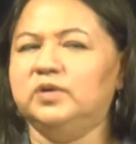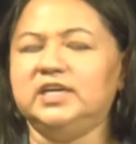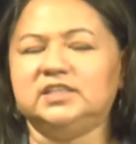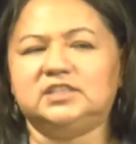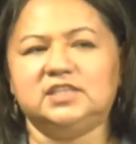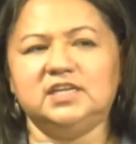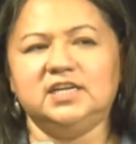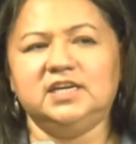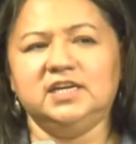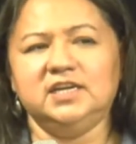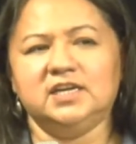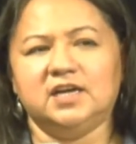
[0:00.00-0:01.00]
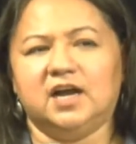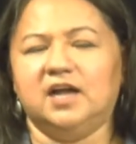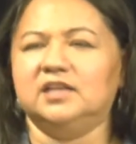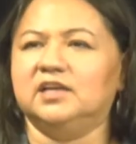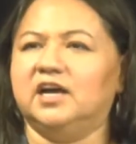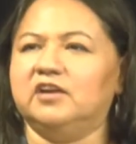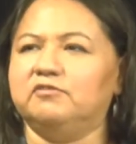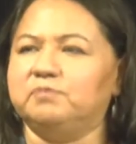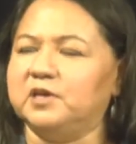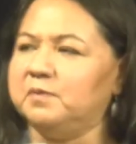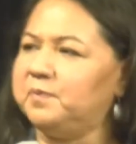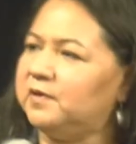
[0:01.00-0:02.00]
We see a lot of
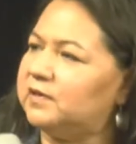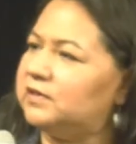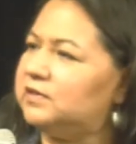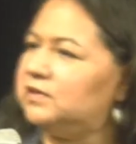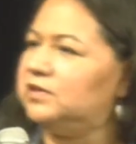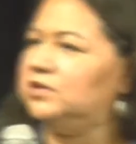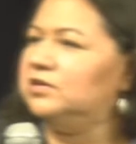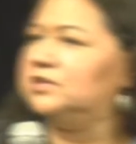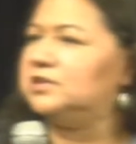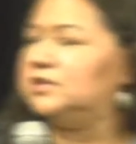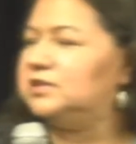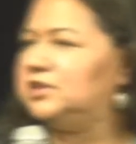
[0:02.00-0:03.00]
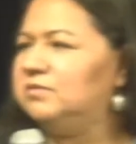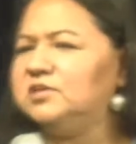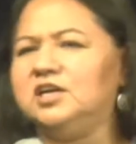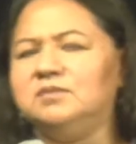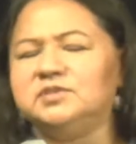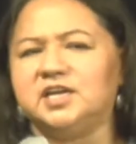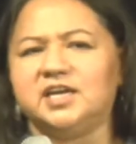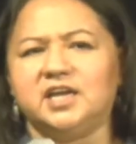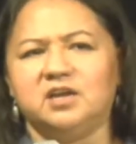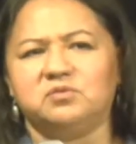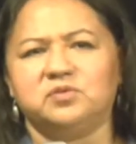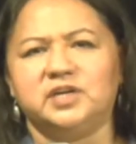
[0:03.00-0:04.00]
people, you know, sometimes I
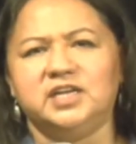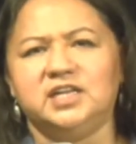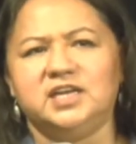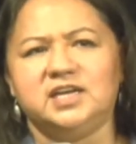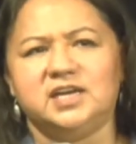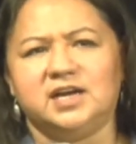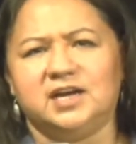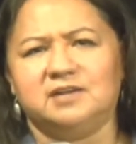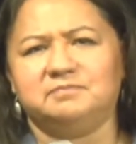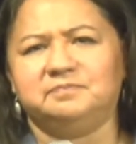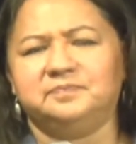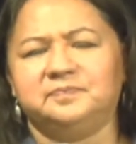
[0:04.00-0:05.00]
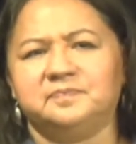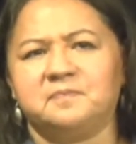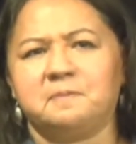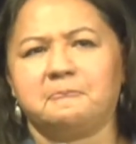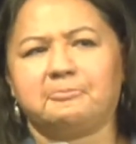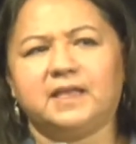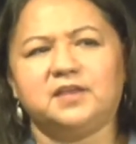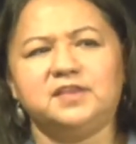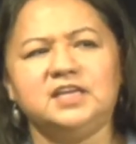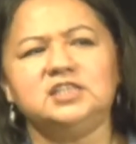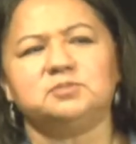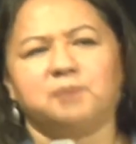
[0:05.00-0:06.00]
get really, um,
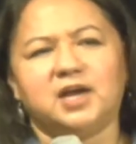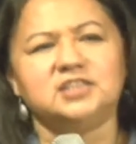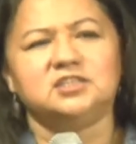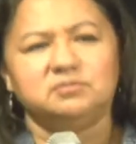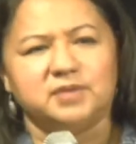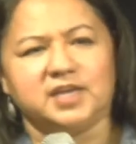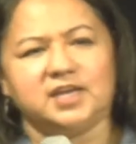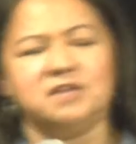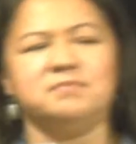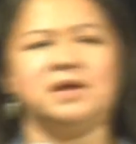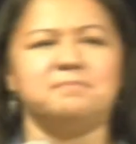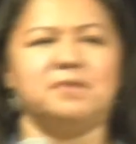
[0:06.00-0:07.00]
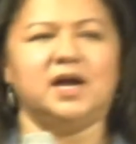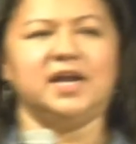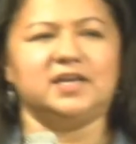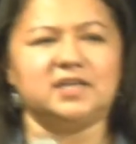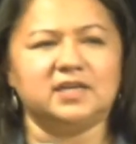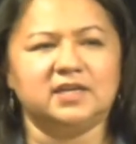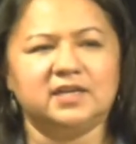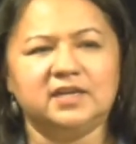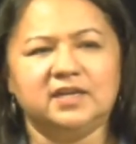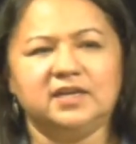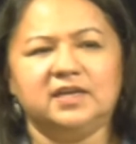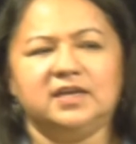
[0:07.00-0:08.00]
things puzzle me in my mind.
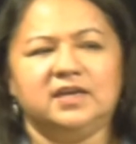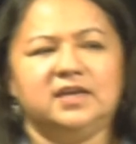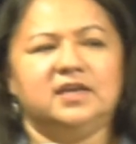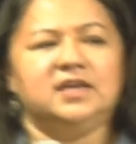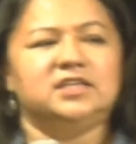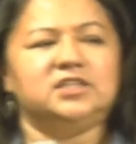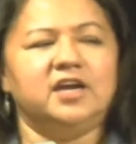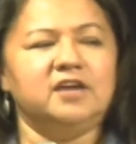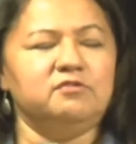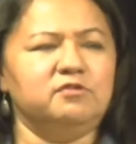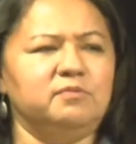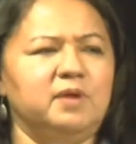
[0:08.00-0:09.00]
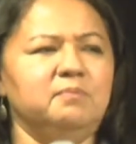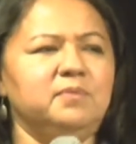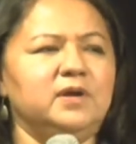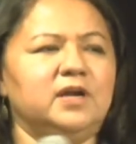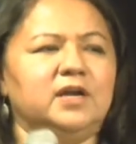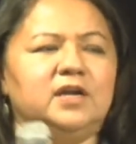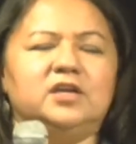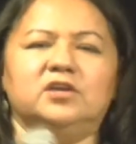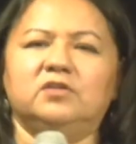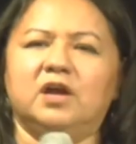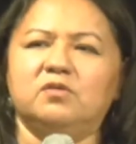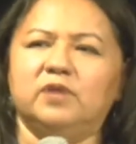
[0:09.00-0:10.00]
So I remember,
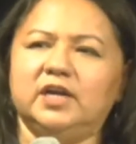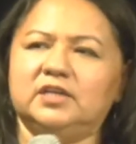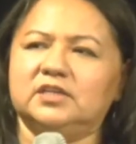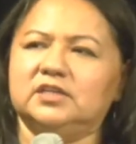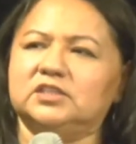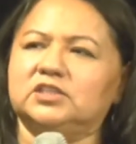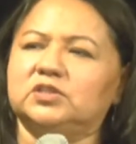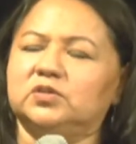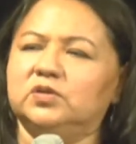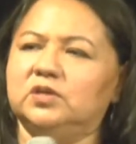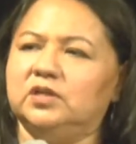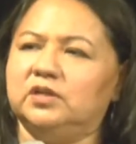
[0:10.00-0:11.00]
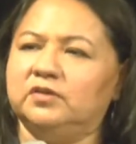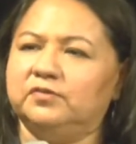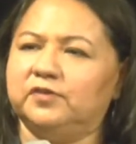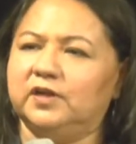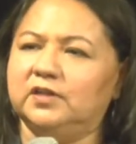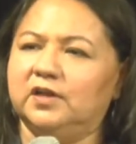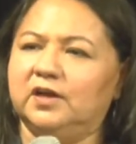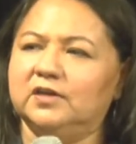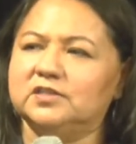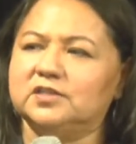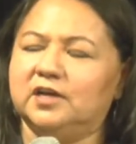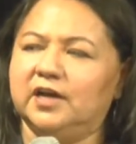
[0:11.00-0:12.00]
you know, I worked in a school for a
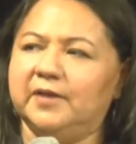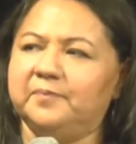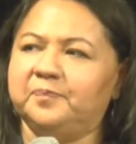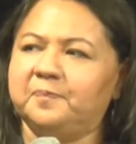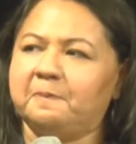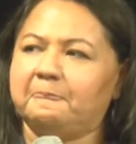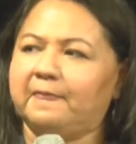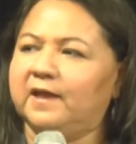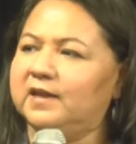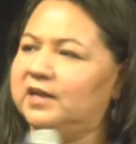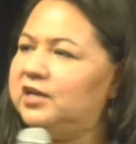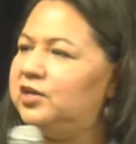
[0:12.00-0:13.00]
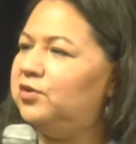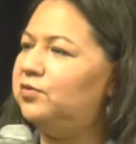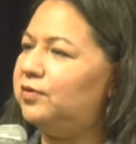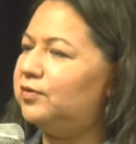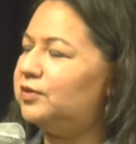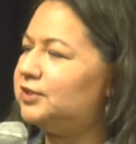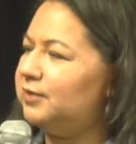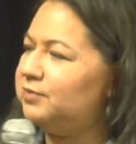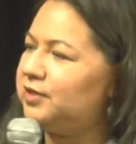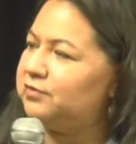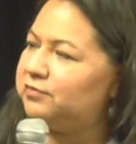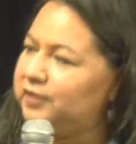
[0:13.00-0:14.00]
long time, and you know,
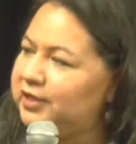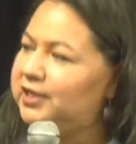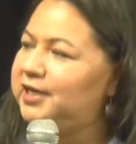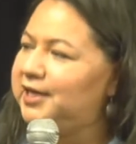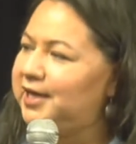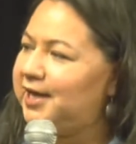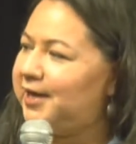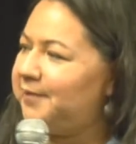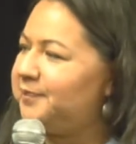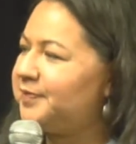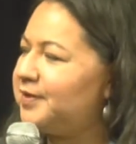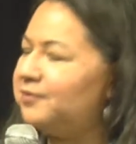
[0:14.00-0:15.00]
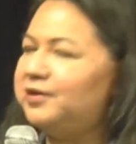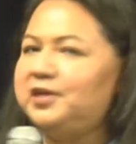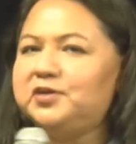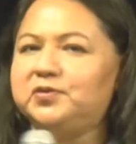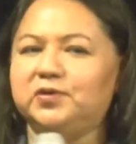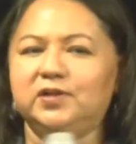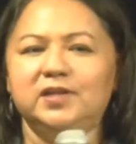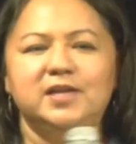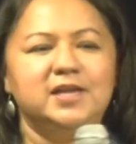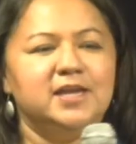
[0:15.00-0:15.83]
something really, um, really cool